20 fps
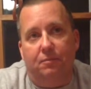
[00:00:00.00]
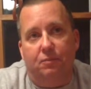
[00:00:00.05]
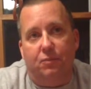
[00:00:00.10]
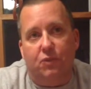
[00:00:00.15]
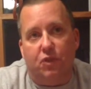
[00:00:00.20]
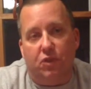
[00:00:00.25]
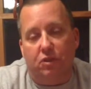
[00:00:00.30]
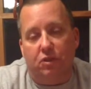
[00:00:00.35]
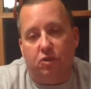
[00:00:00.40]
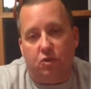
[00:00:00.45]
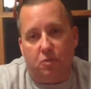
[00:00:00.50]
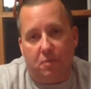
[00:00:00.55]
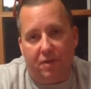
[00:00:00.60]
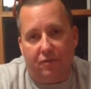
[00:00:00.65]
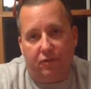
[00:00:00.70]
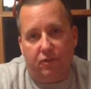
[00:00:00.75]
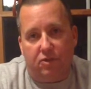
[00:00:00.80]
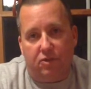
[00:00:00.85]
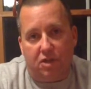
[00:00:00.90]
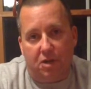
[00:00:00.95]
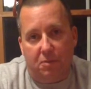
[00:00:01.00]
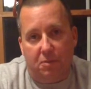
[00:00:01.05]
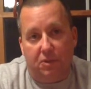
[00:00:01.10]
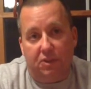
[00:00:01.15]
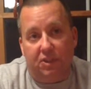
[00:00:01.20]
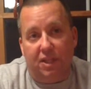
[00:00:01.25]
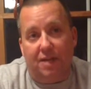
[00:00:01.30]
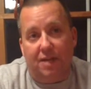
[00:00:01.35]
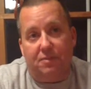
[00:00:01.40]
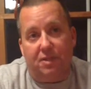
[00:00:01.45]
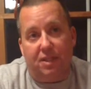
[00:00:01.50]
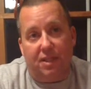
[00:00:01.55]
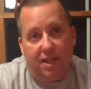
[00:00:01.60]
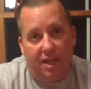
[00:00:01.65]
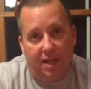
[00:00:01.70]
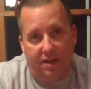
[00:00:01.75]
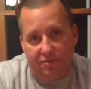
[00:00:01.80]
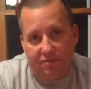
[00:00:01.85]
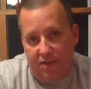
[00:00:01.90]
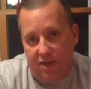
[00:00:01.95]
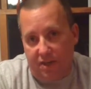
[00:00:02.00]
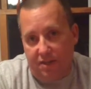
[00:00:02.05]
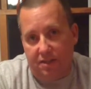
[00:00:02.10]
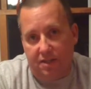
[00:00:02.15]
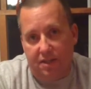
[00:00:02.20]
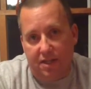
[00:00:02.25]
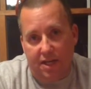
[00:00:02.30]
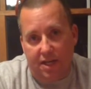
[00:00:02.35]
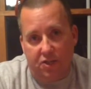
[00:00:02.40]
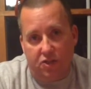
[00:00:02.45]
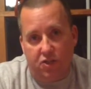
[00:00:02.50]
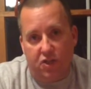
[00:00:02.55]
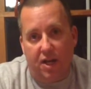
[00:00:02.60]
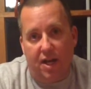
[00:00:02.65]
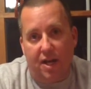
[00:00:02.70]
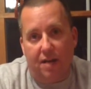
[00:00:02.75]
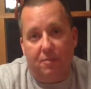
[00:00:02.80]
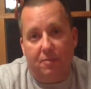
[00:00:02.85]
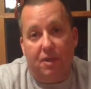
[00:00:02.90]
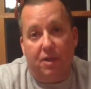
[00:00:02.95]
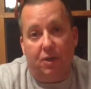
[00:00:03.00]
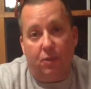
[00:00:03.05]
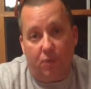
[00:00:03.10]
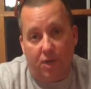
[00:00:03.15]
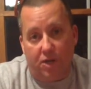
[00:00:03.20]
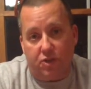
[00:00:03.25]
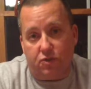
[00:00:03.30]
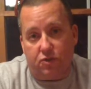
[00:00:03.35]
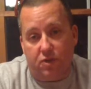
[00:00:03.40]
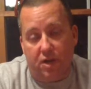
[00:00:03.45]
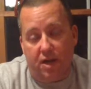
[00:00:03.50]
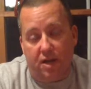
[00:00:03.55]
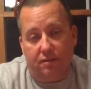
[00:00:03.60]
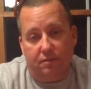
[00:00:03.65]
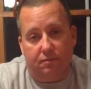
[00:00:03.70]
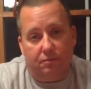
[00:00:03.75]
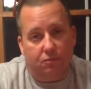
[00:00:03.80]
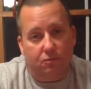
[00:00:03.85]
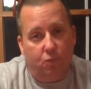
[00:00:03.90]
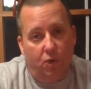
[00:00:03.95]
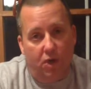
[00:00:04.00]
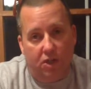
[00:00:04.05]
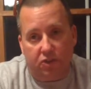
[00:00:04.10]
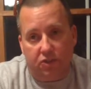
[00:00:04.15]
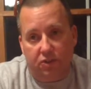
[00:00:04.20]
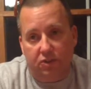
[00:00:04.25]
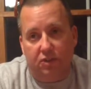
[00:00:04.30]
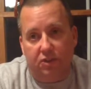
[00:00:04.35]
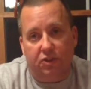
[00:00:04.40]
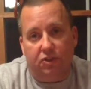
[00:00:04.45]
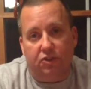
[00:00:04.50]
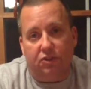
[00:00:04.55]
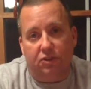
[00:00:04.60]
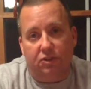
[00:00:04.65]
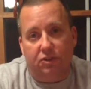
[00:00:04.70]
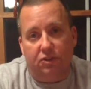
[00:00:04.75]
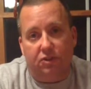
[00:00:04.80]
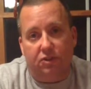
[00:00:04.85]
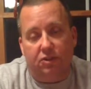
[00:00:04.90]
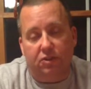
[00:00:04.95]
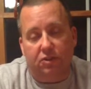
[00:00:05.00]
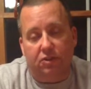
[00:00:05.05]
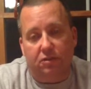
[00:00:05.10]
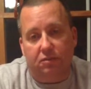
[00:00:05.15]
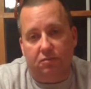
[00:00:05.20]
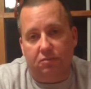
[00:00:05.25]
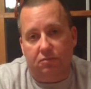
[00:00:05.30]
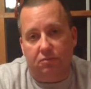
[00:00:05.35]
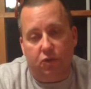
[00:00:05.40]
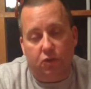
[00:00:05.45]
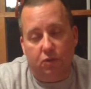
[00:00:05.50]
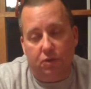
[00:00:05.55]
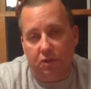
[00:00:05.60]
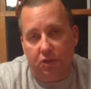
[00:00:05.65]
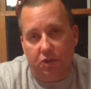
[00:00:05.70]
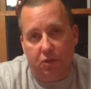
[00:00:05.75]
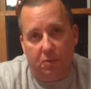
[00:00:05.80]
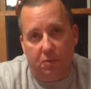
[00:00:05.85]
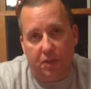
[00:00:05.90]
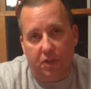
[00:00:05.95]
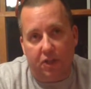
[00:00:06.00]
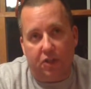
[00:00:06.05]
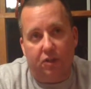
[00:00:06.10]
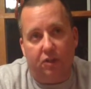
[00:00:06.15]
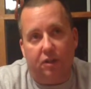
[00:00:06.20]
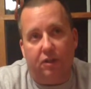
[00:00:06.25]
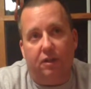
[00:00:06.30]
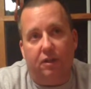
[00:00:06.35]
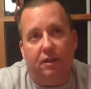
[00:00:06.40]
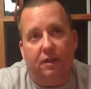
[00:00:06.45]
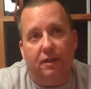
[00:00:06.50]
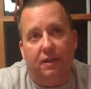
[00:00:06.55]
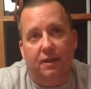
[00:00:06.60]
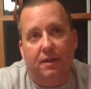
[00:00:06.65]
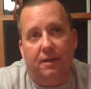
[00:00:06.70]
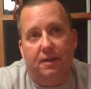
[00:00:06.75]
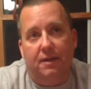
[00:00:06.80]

So those were my first couple of jobs, and then I finally got a job in a restaurant, washing dishes, and doing a little bit of cooking.